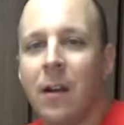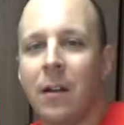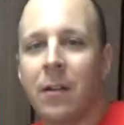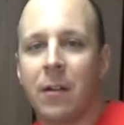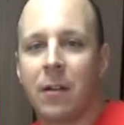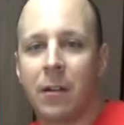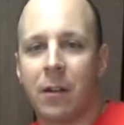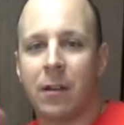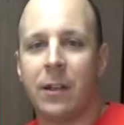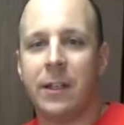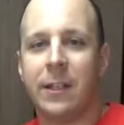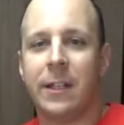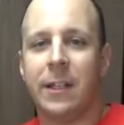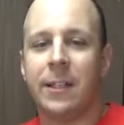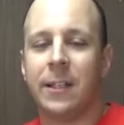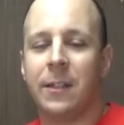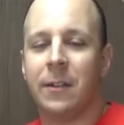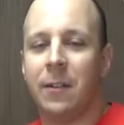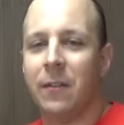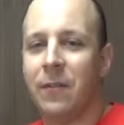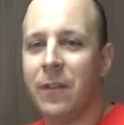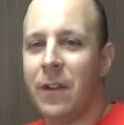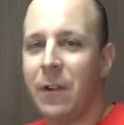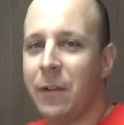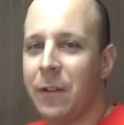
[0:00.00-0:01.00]
Greetings,
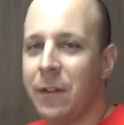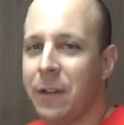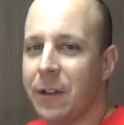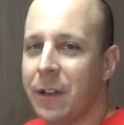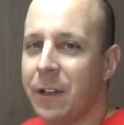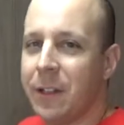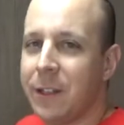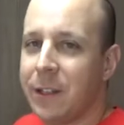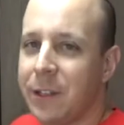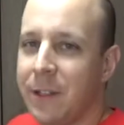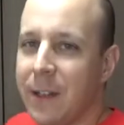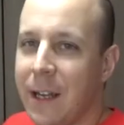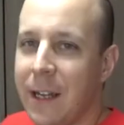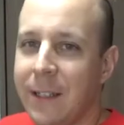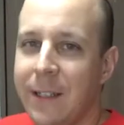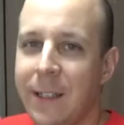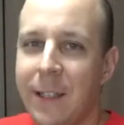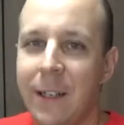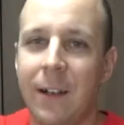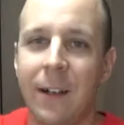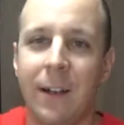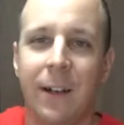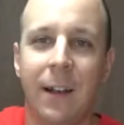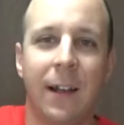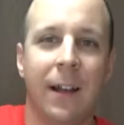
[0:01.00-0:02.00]
little viewer, the good tonight
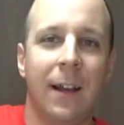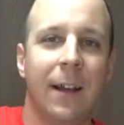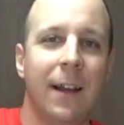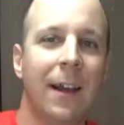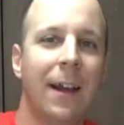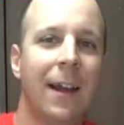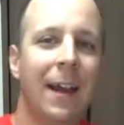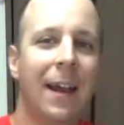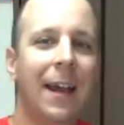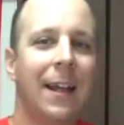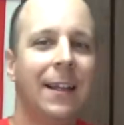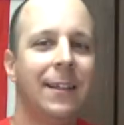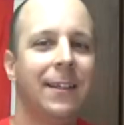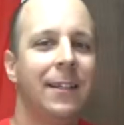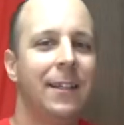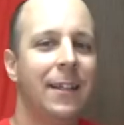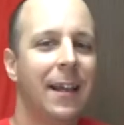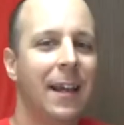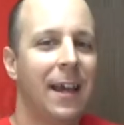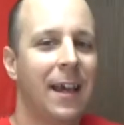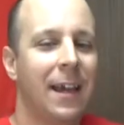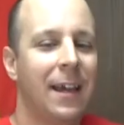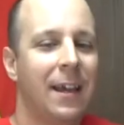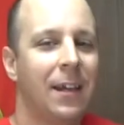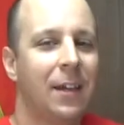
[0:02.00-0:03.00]
here, and
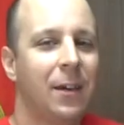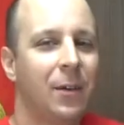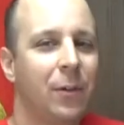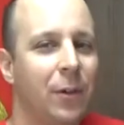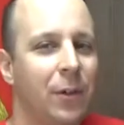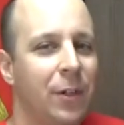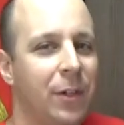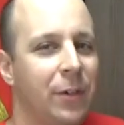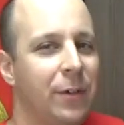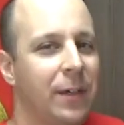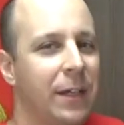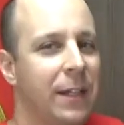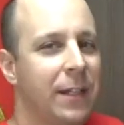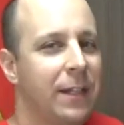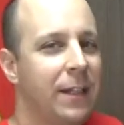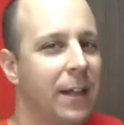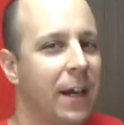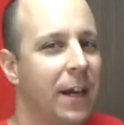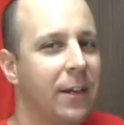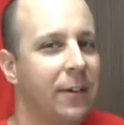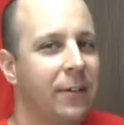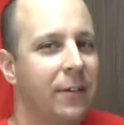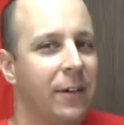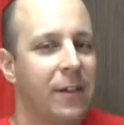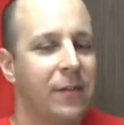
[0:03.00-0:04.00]
today we're doing
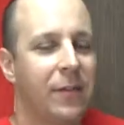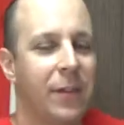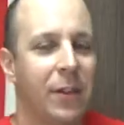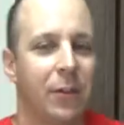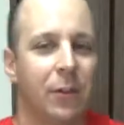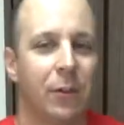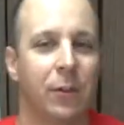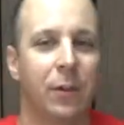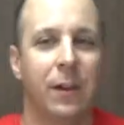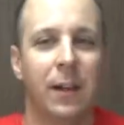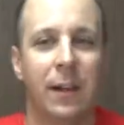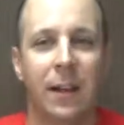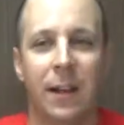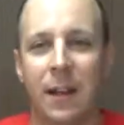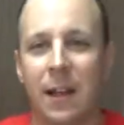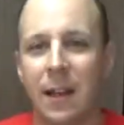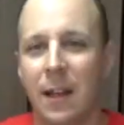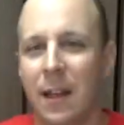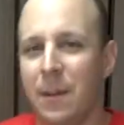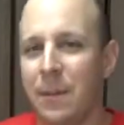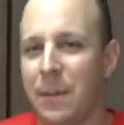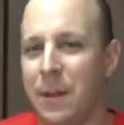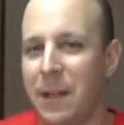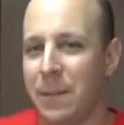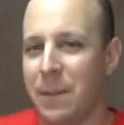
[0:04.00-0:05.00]
not a review,
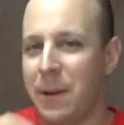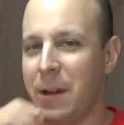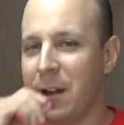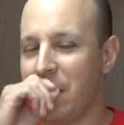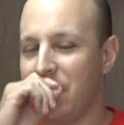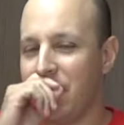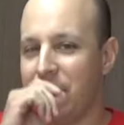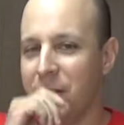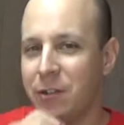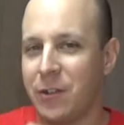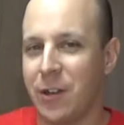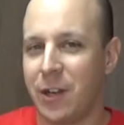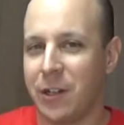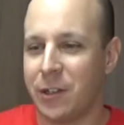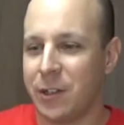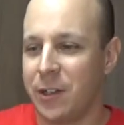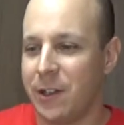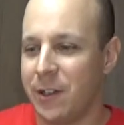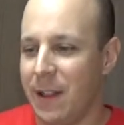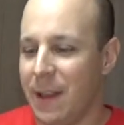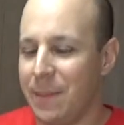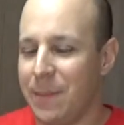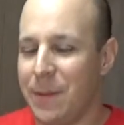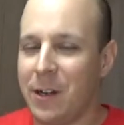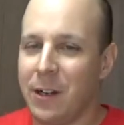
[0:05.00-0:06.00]
but a period of instruction,
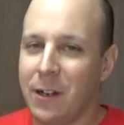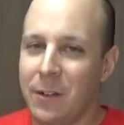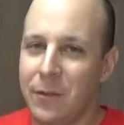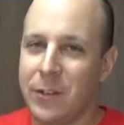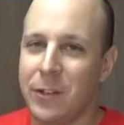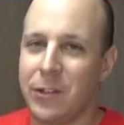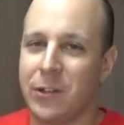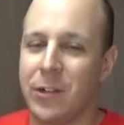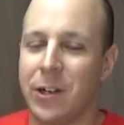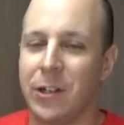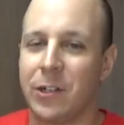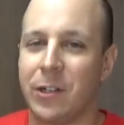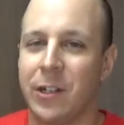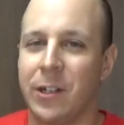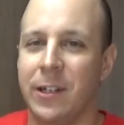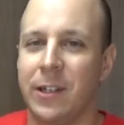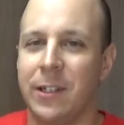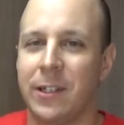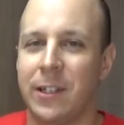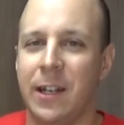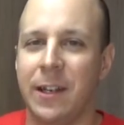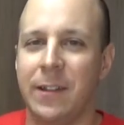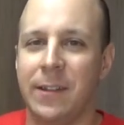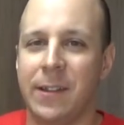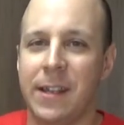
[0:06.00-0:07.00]
and that period of instruction
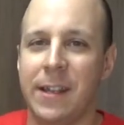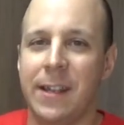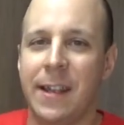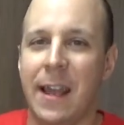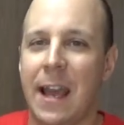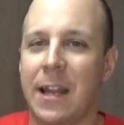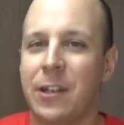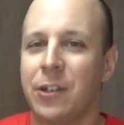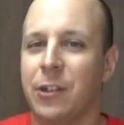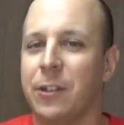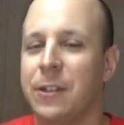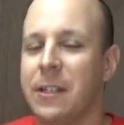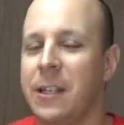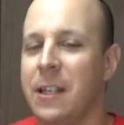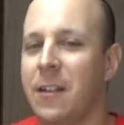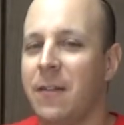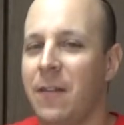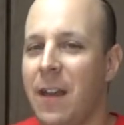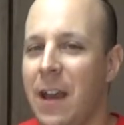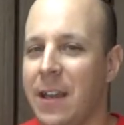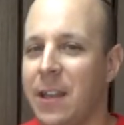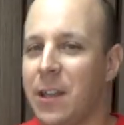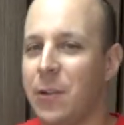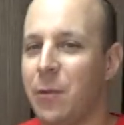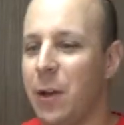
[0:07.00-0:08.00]
is on the Casualty
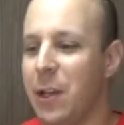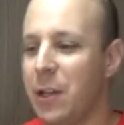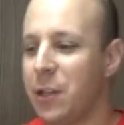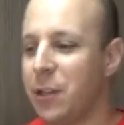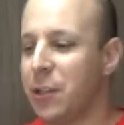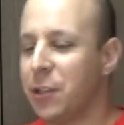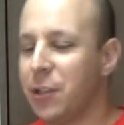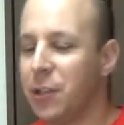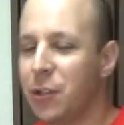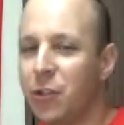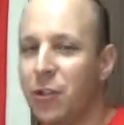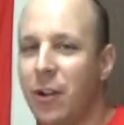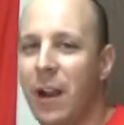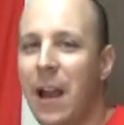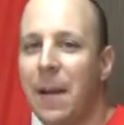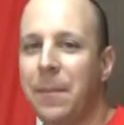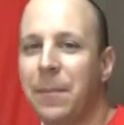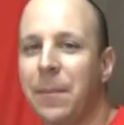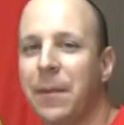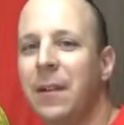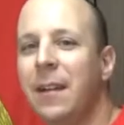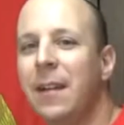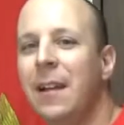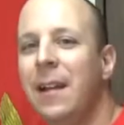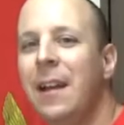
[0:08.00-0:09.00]
Evacuation
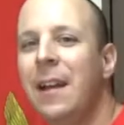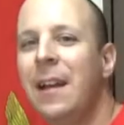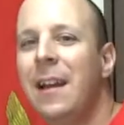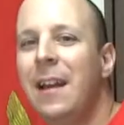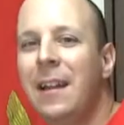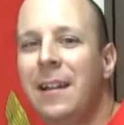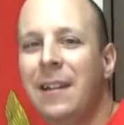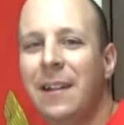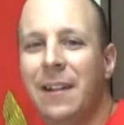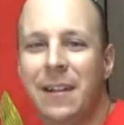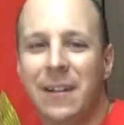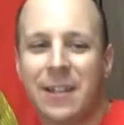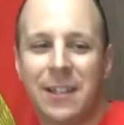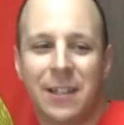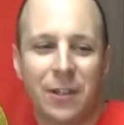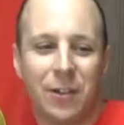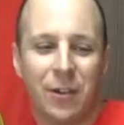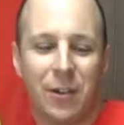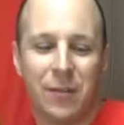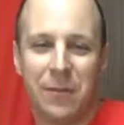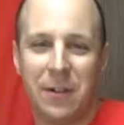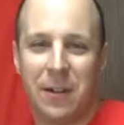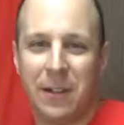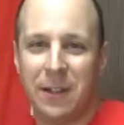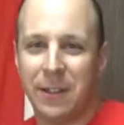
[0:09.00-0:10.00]
Strap. Now this is sort
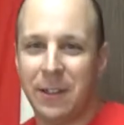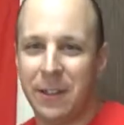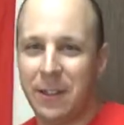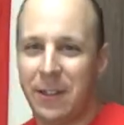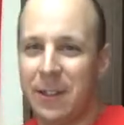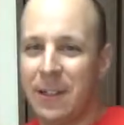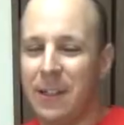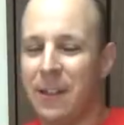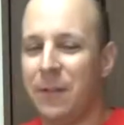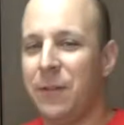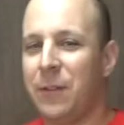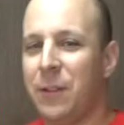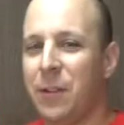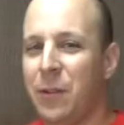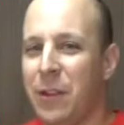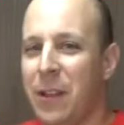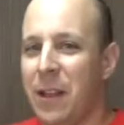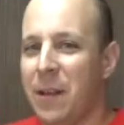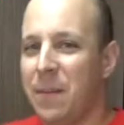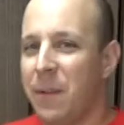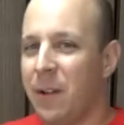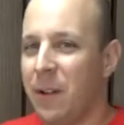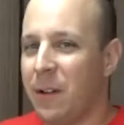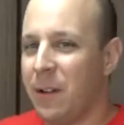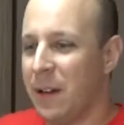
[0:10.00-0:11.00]
of an alternative to the
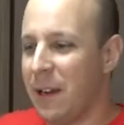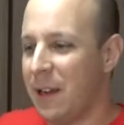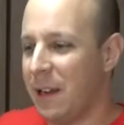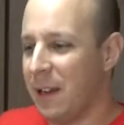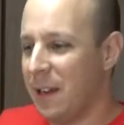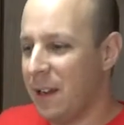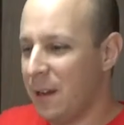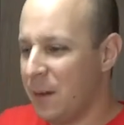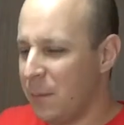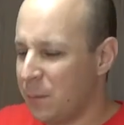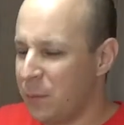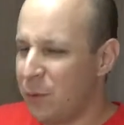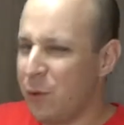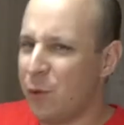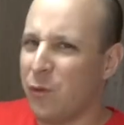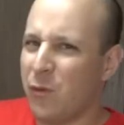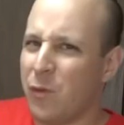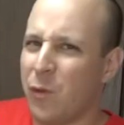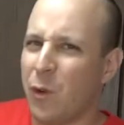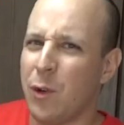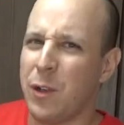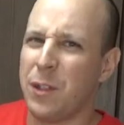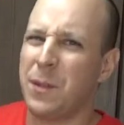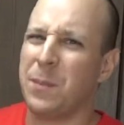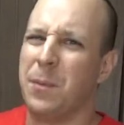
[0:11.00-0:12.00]
more uh, brute
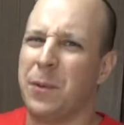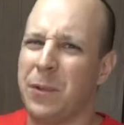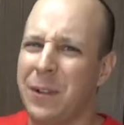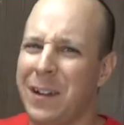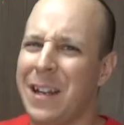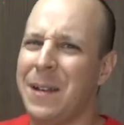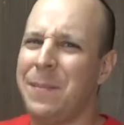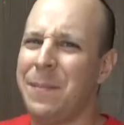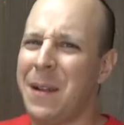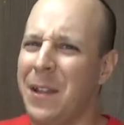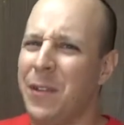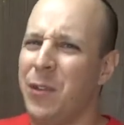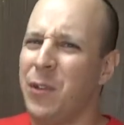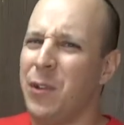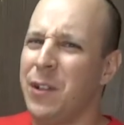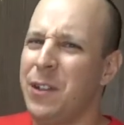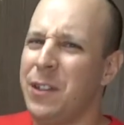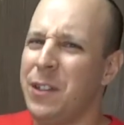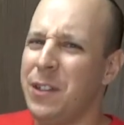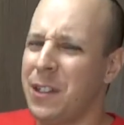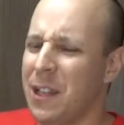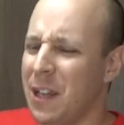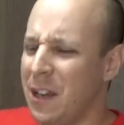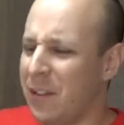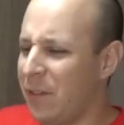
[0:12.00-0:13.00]
force marine
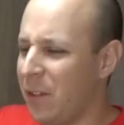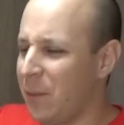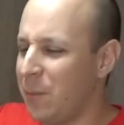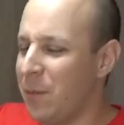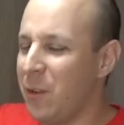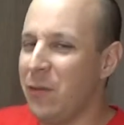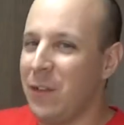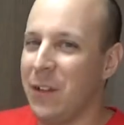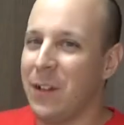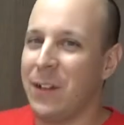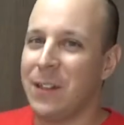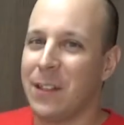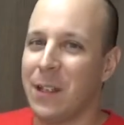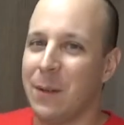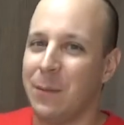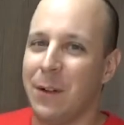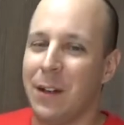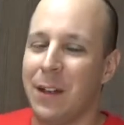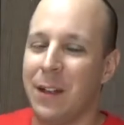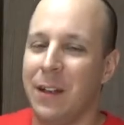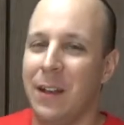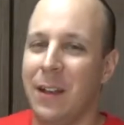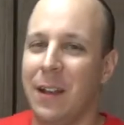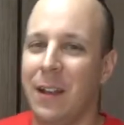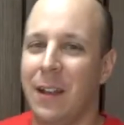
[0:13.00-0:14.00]
methods of removing
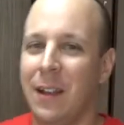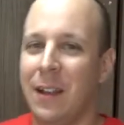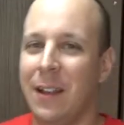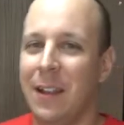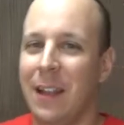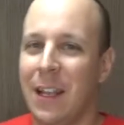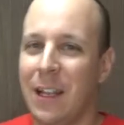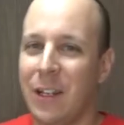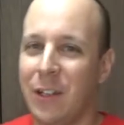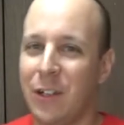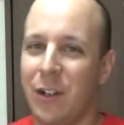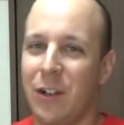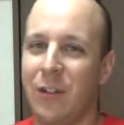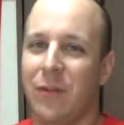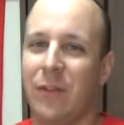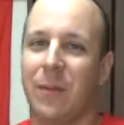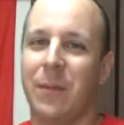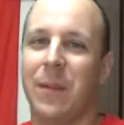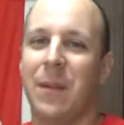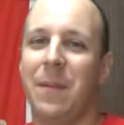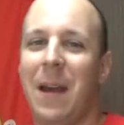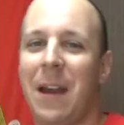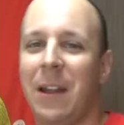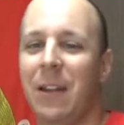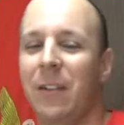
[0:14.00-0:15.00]
someone injured from
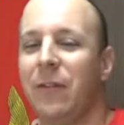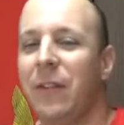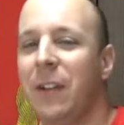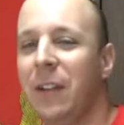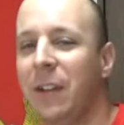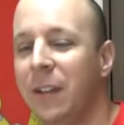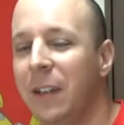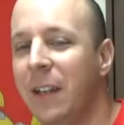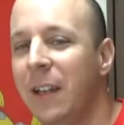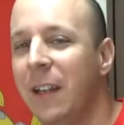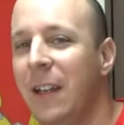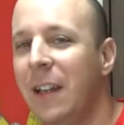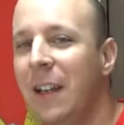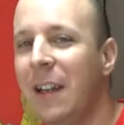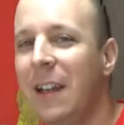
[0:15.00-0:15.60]
the battlefield.